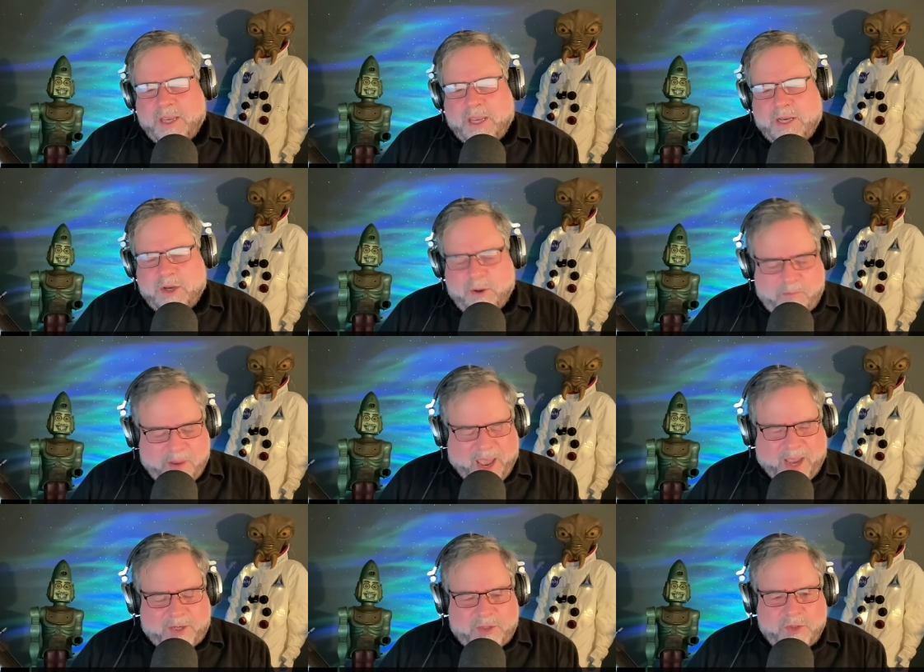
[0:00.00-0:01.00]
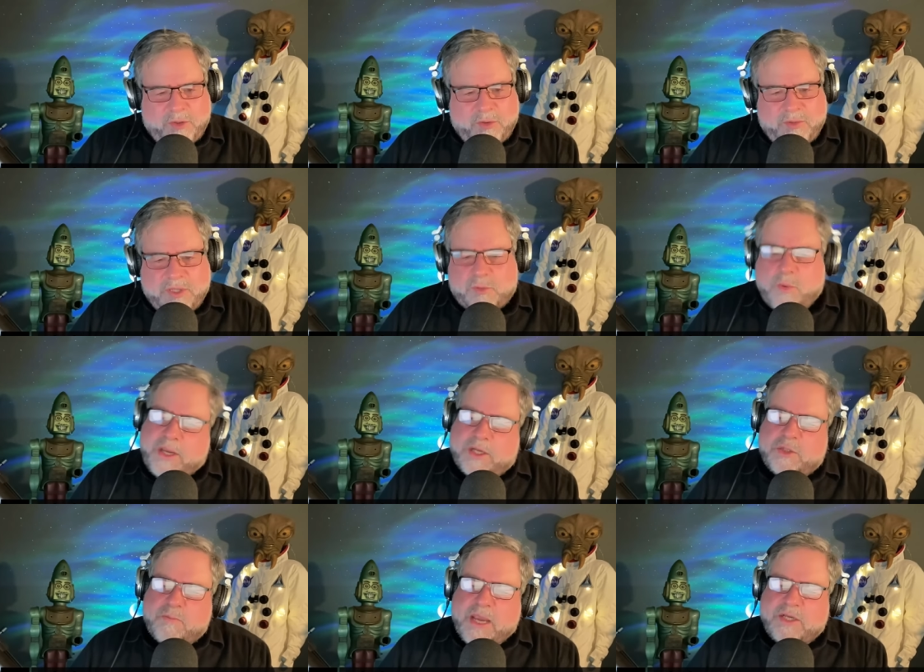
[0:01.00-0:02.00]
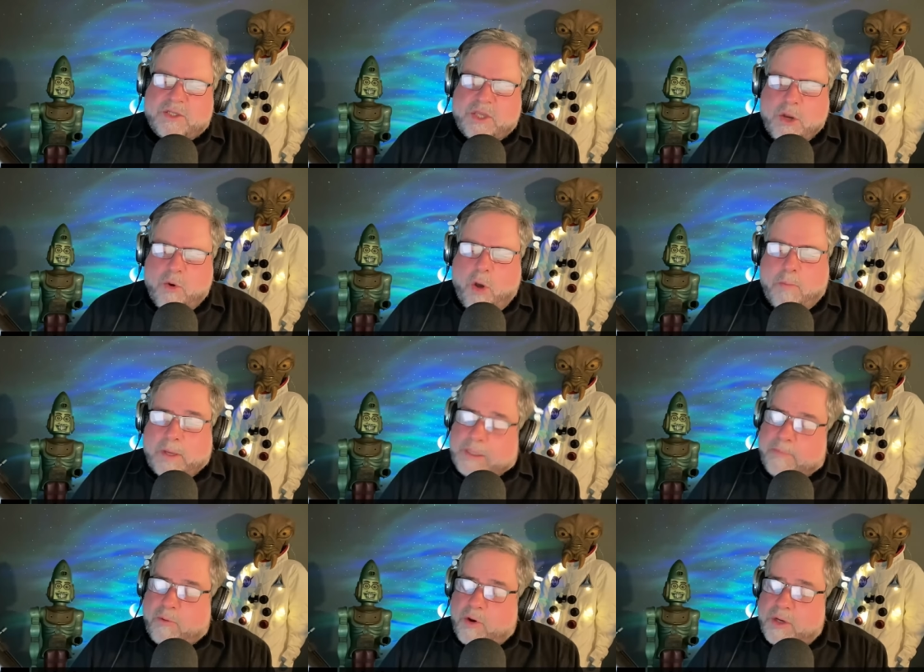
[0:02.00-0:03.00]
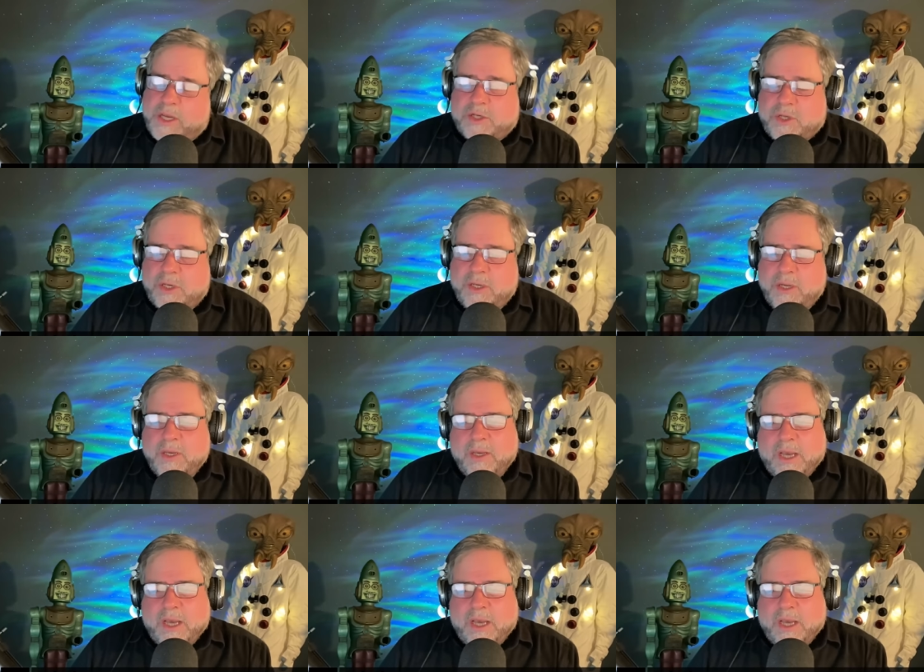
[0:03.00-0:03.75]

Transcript: And you're back to This Week in Space, the Europa Clipper edition.